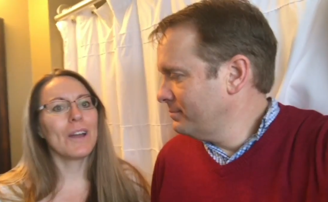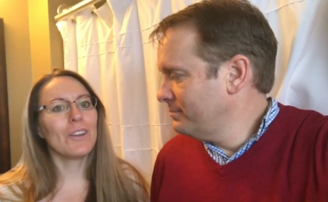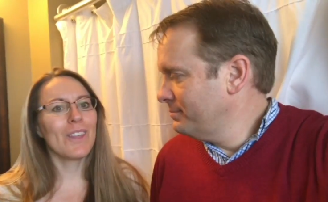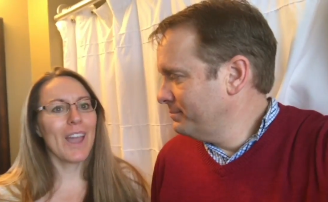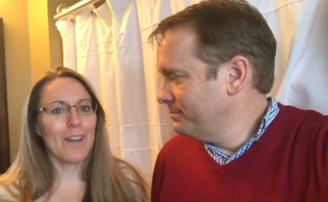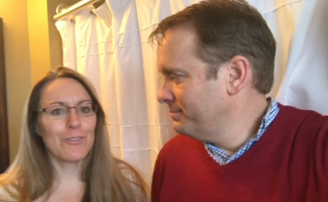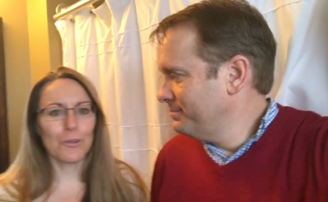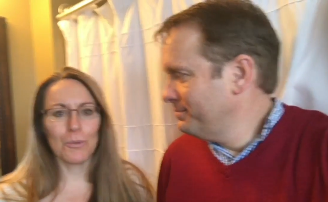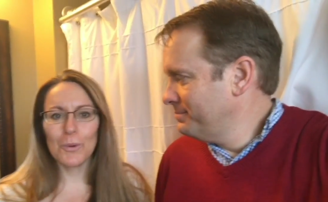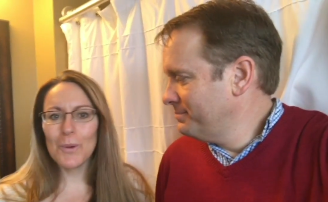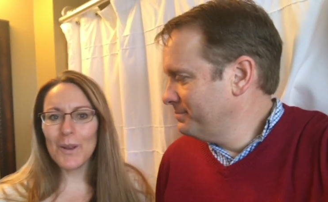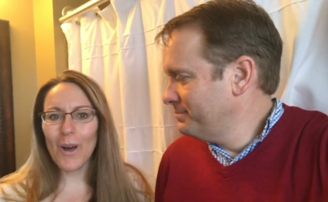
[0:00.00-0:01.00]
Speaker 1: why do they have to
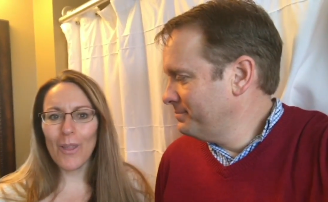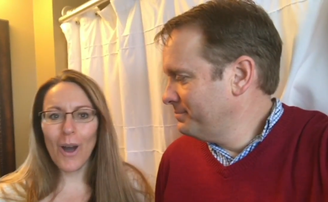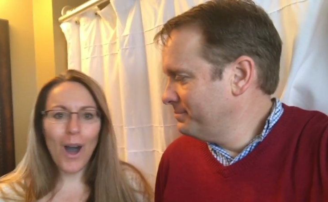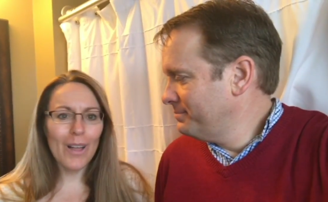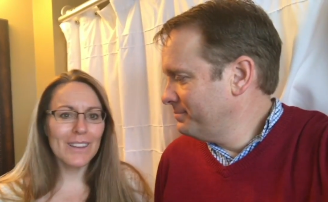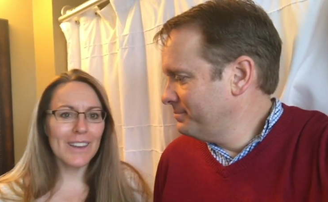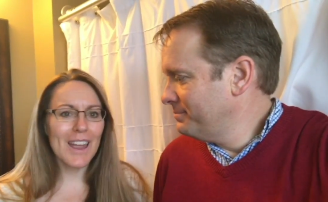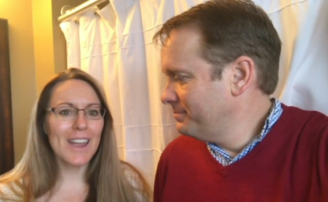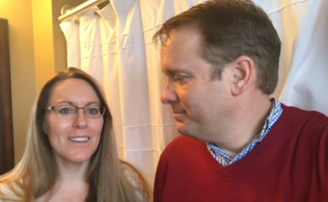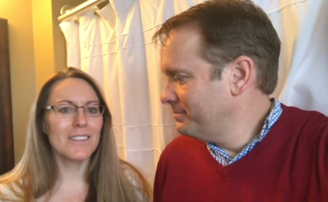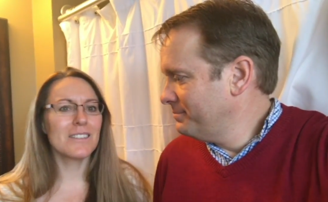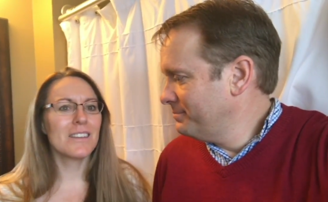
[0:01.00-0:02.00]
ruin all the
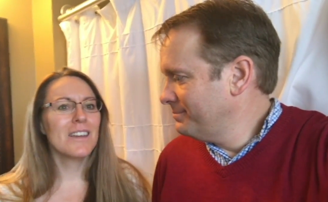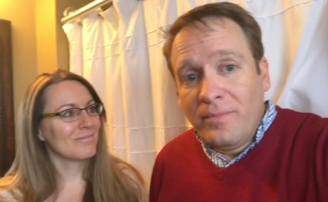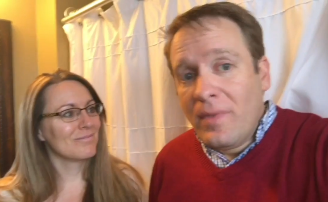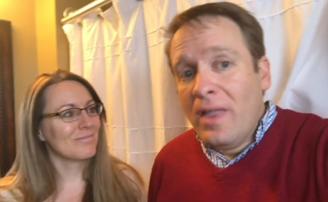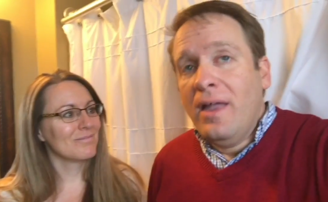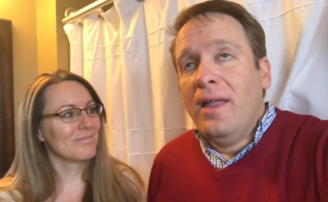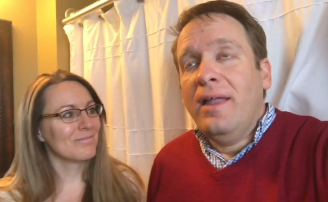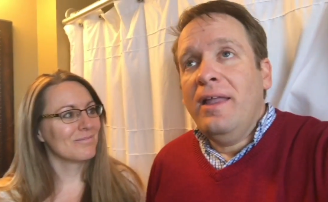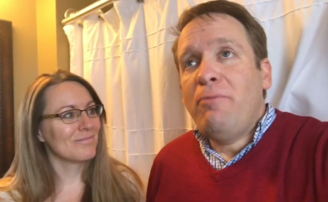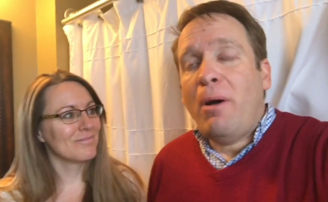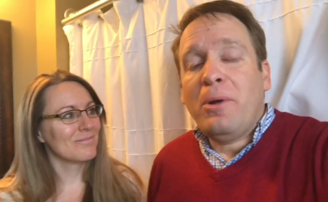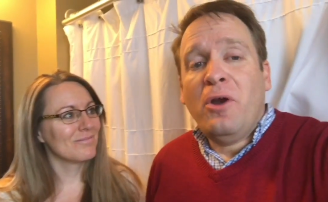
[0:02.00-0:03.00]
holidays?
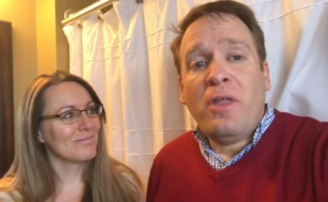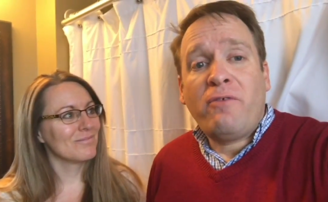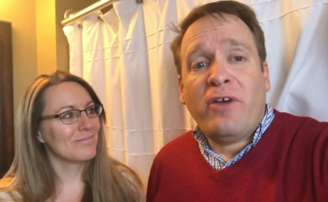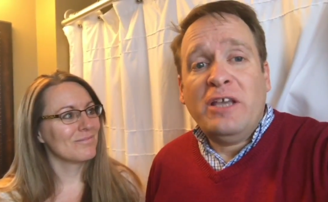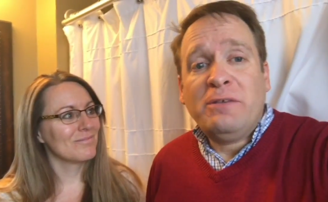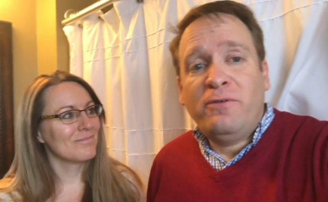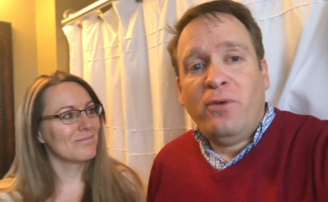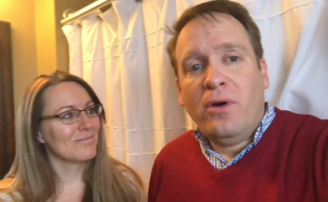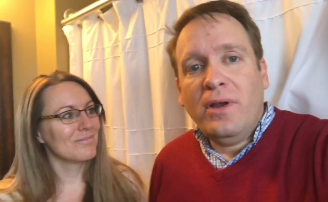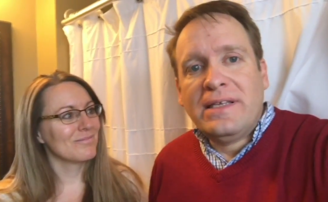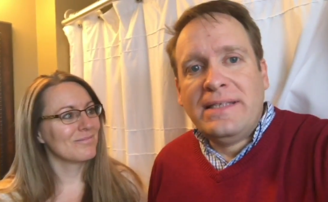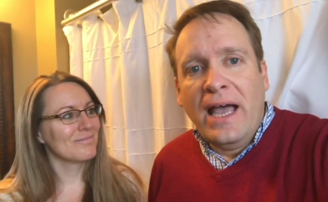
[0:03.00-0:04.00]
Speaker 2: You've probably heard that phrase
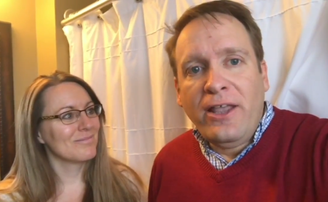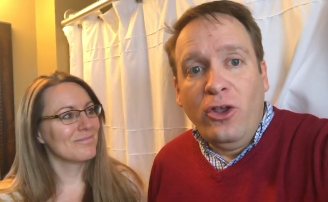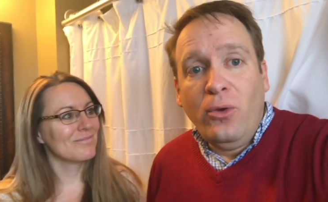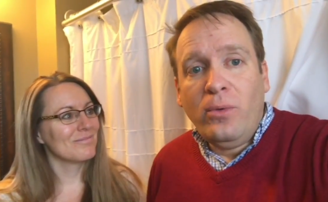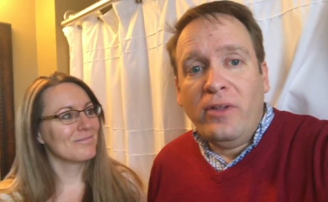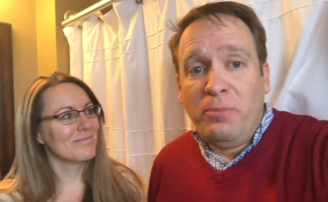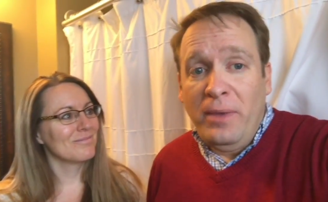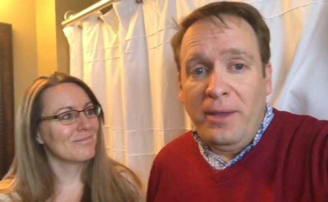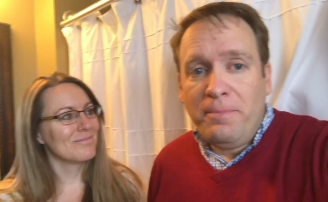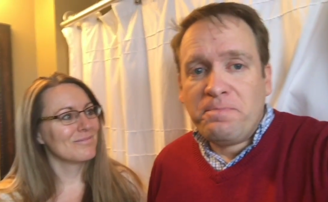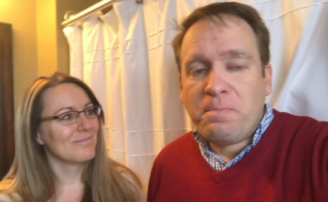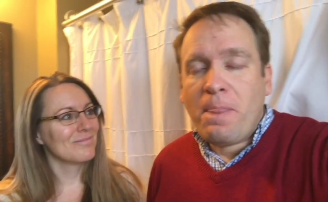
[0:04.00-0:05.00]
before. It's not you, it's
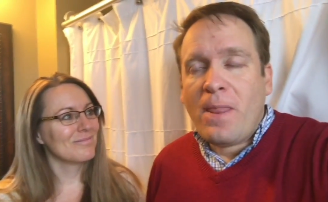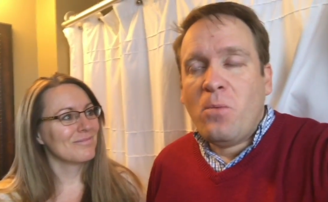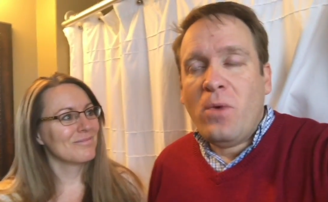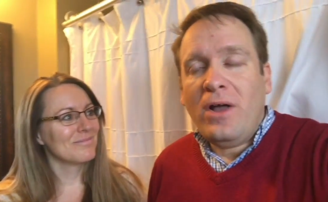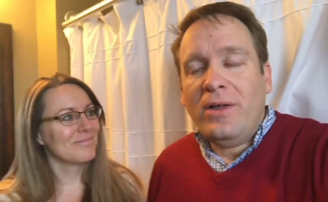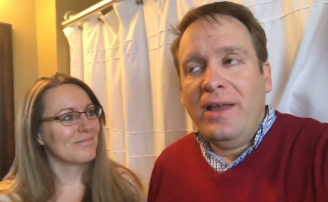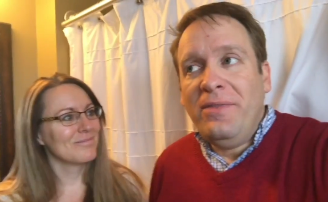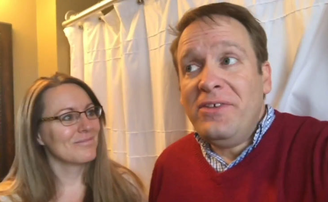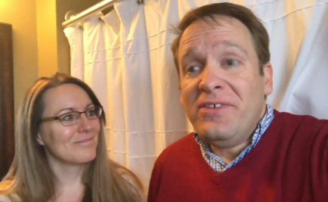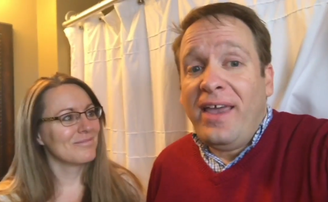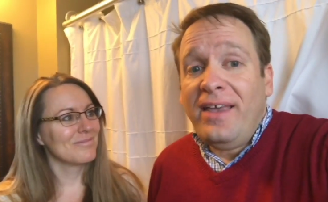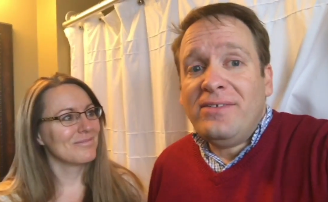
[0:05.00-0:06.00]
me. Well, in
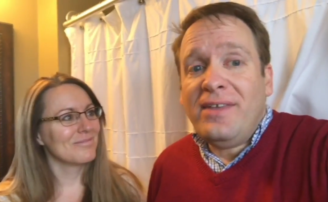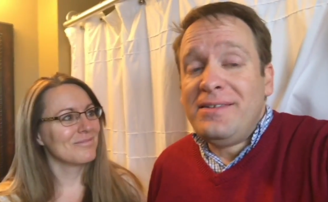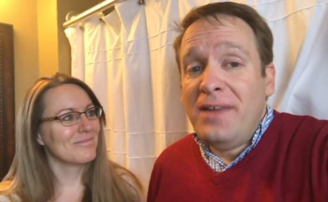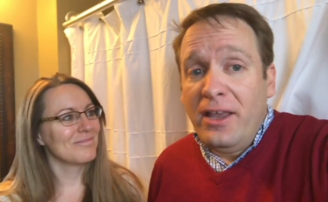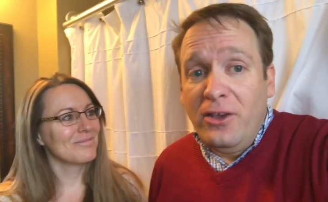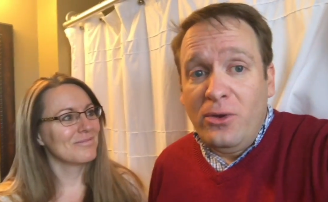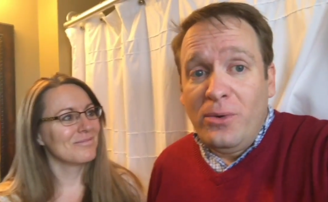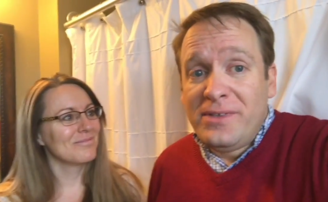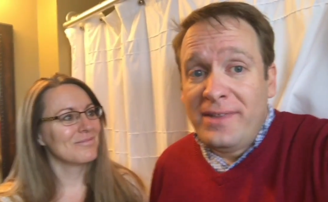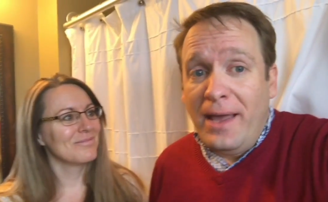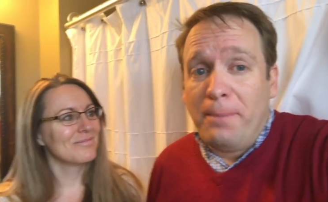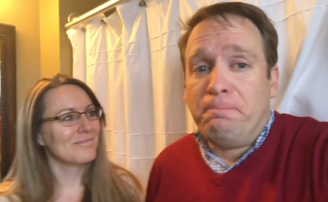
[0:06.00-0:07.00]
this case, it's not you,
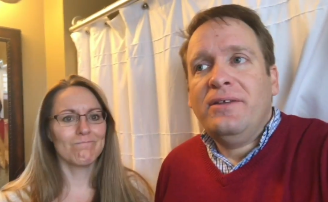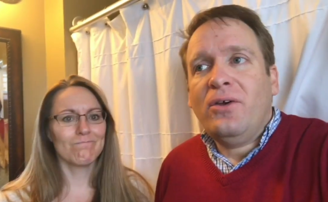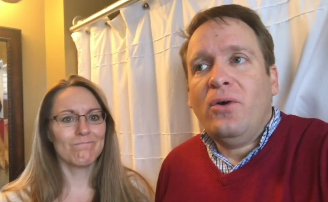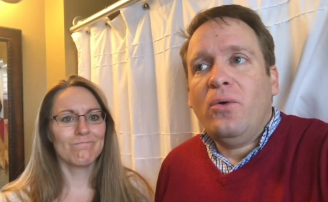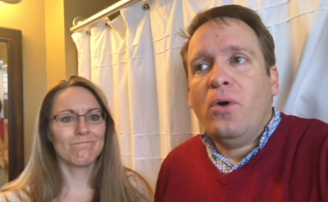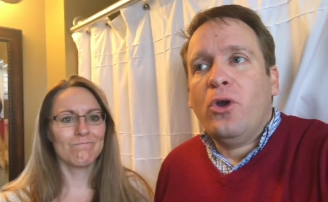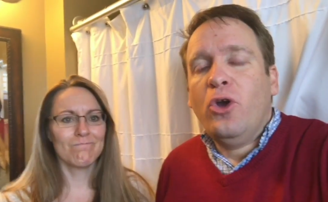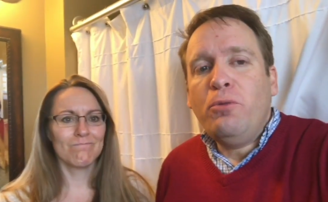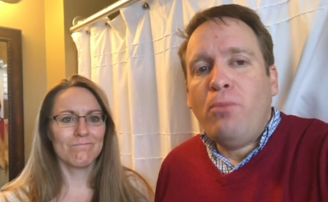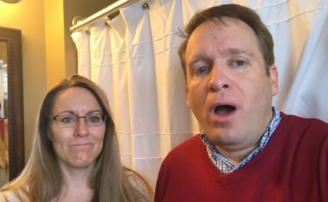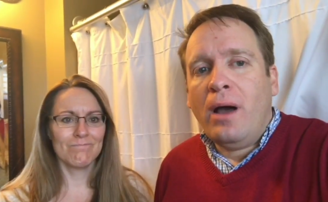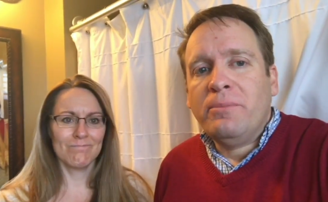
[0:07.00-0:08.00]
it's them. So
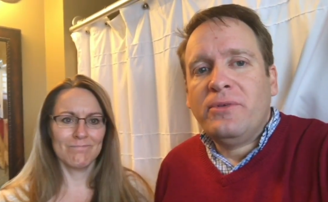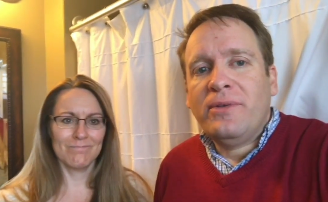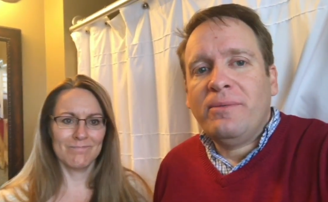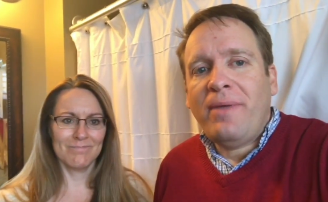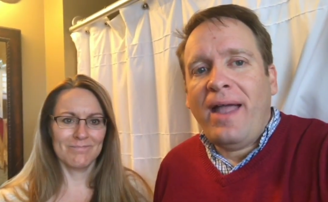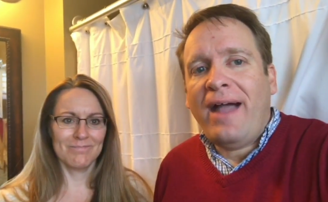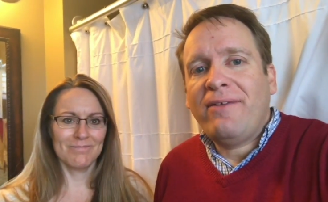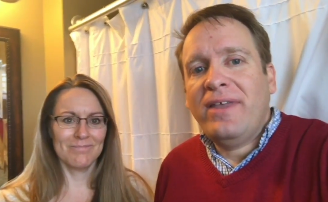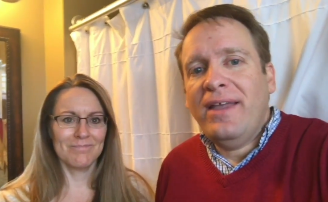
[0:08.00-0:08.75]
good moms have